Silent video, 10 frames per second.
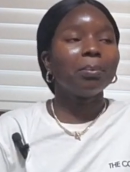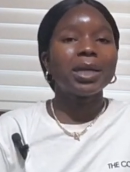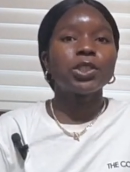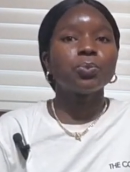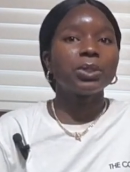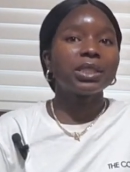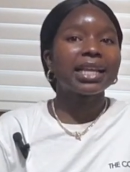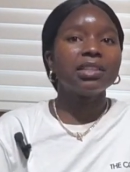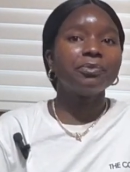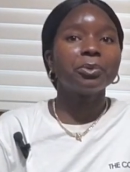match with
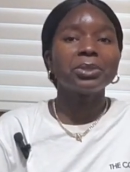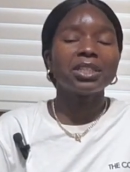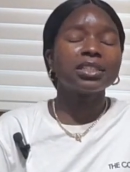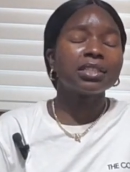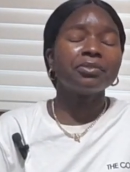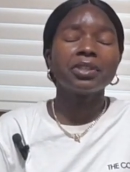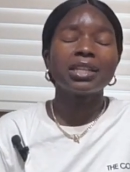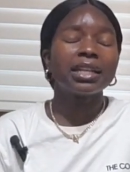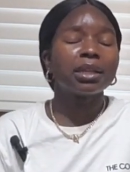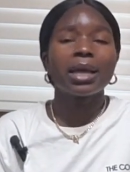like the voltage and
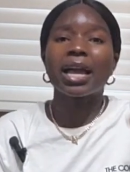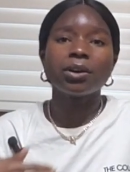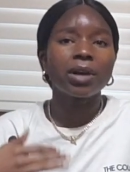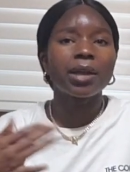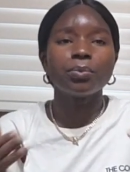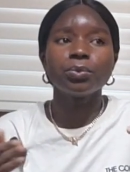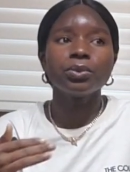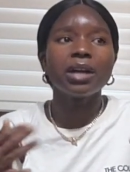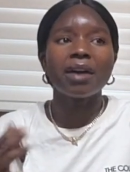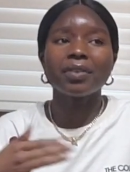everything, and then I
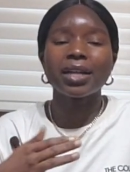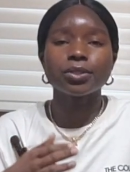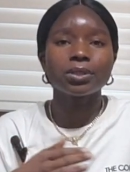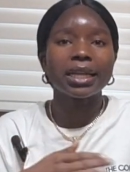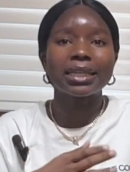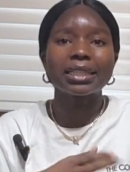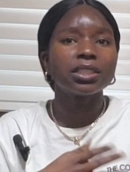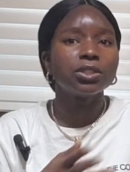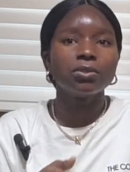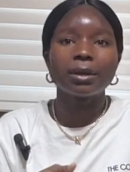wouldn't have had to like get
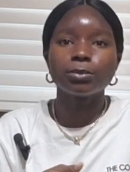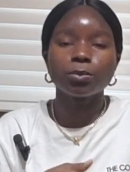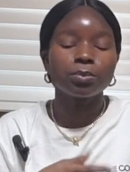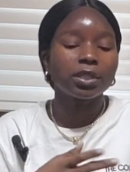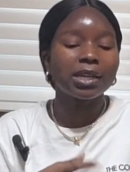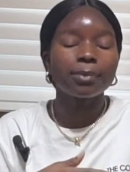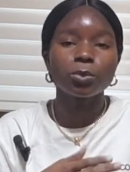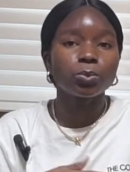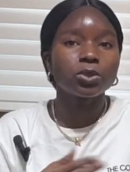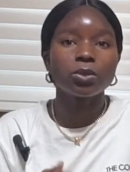a new laptop. The
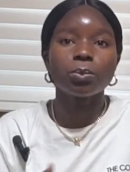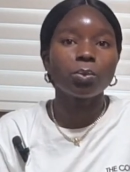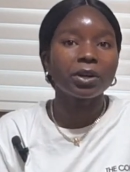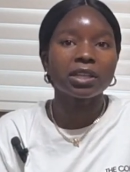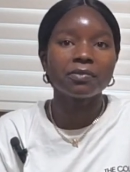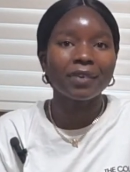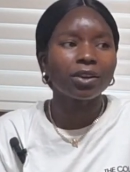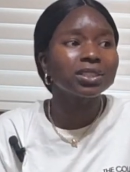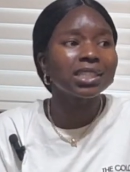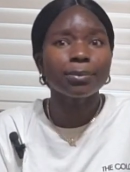laptop would still be working fine,
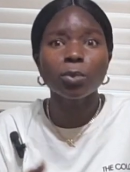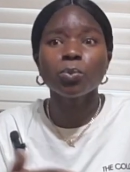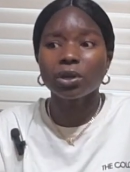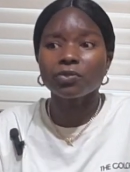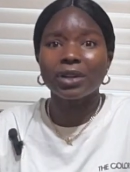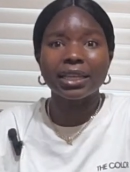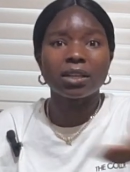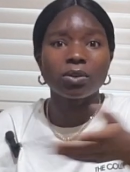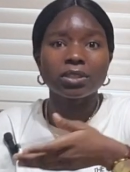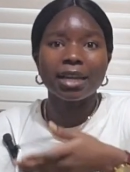because the laptop worked for
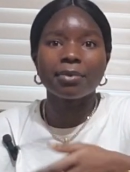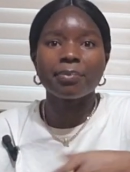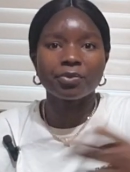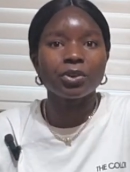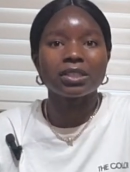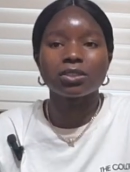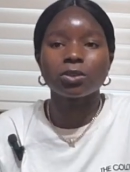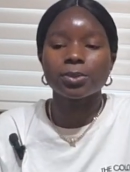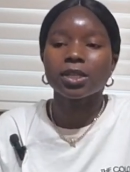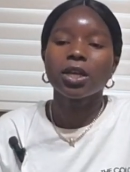like a long time right before it
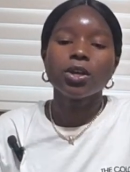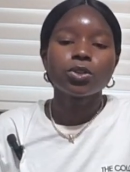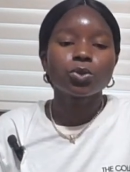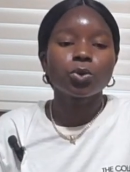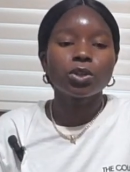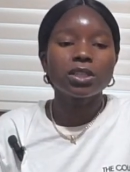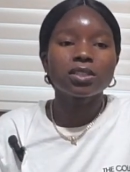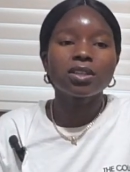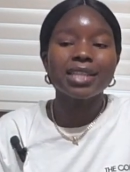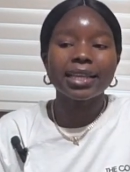stopped. So it's
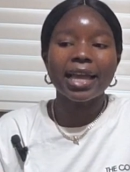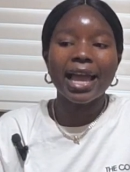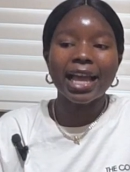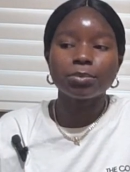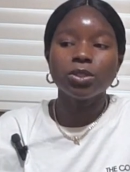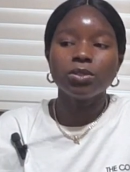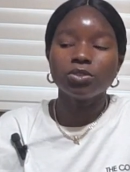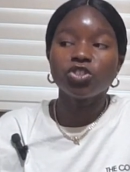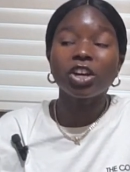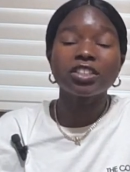because like I had
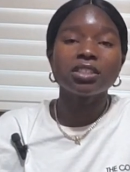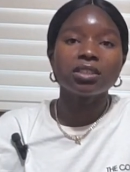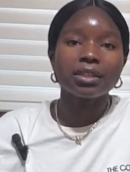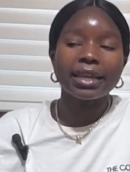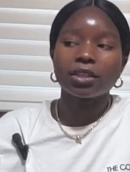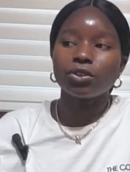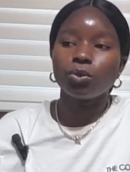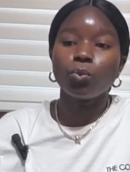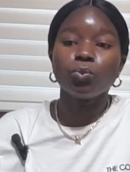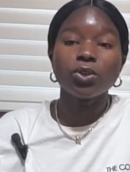been charging it, like, you
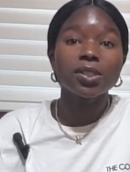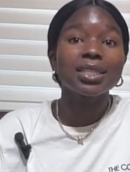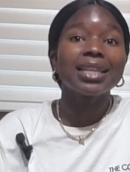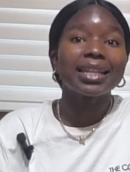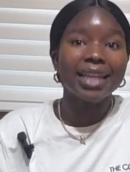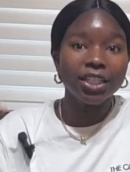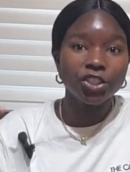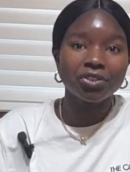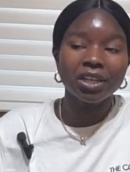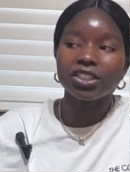know, using that
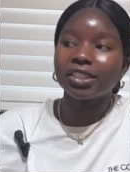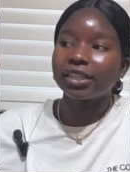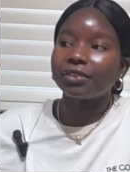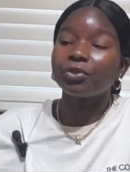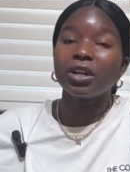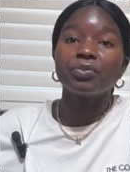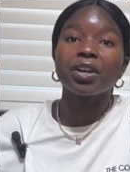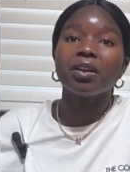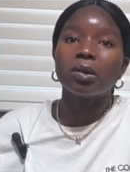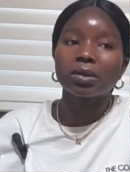Nigerian charger for a
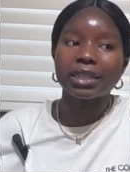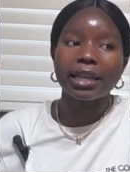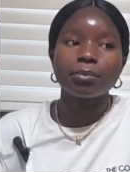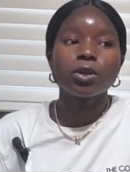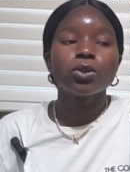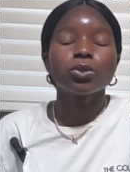very long time,